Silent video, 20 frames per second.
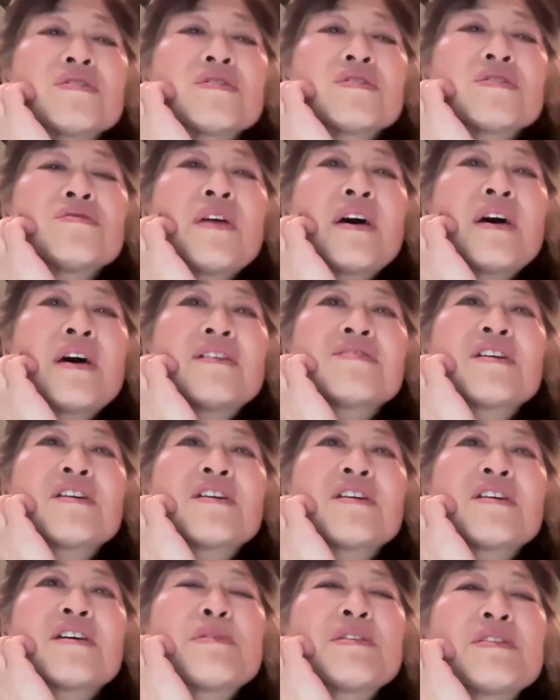to do that
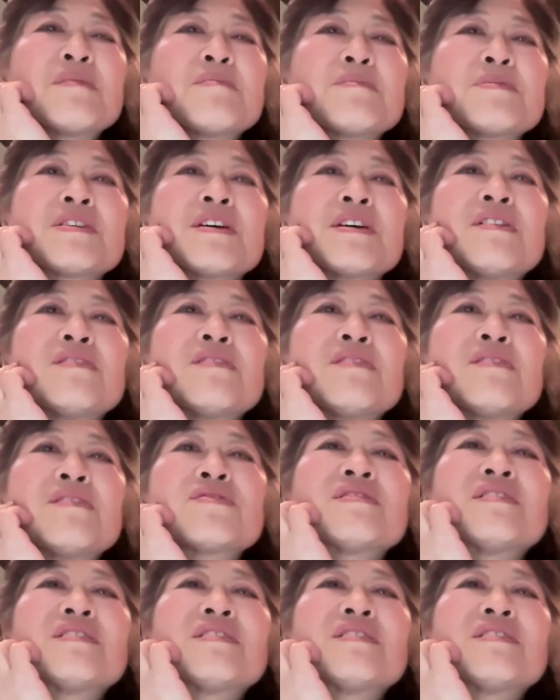assessment themselves